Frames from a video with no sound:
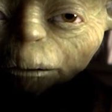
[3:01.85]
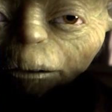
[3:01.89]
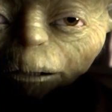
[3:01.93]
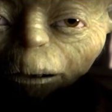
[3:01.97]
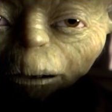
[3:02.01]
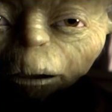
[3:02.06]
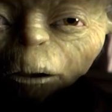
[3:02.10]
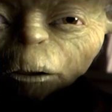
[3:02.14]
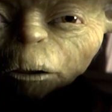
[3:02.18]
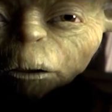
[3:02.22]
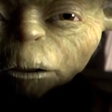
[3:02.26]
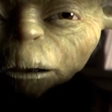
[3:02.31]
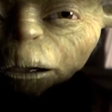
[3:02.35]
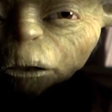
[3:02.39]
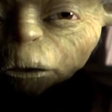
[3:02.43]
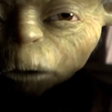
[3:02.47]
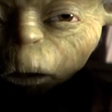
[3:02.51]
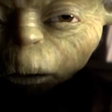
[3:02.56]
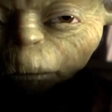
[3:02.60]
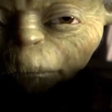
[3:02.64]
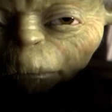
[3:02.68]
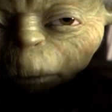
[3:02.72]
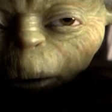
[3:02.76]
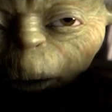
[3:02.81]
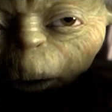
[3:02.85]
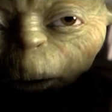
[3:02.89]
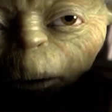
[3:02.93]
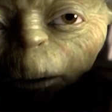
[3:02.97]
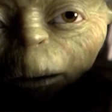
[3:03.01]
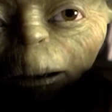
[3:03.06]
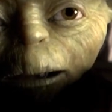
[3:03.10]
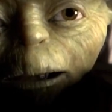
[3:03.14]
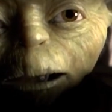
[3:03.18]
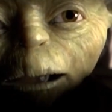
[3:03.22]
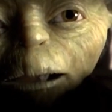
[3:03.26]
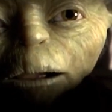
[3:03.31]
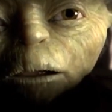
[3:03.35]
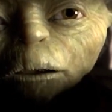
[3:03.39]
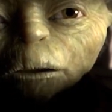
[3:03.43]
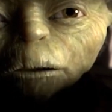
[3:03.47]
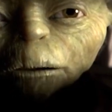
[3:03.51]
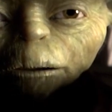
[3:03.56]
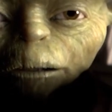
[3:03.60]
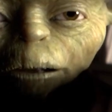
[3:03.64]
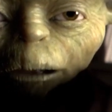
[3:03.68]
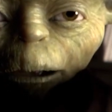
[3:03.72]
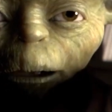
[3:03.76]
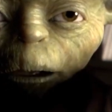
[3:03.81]
The shadow of greed,
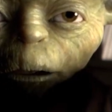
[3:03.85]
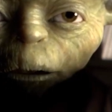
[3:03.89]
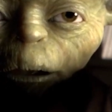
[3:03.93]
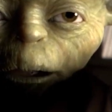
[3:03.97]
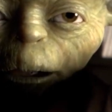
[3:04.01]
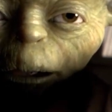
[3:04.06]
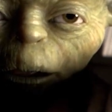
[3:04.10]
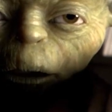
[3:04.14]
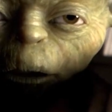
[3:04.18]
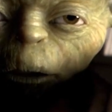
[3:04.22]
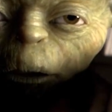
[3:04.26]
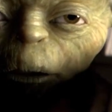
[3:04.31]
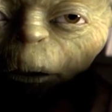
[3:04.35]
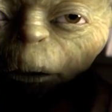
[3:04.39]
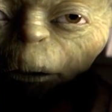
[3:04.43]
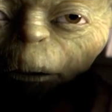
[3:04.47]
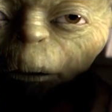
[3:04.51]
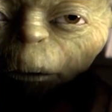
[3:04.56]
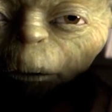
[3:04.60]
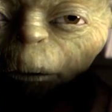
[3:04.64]
that is.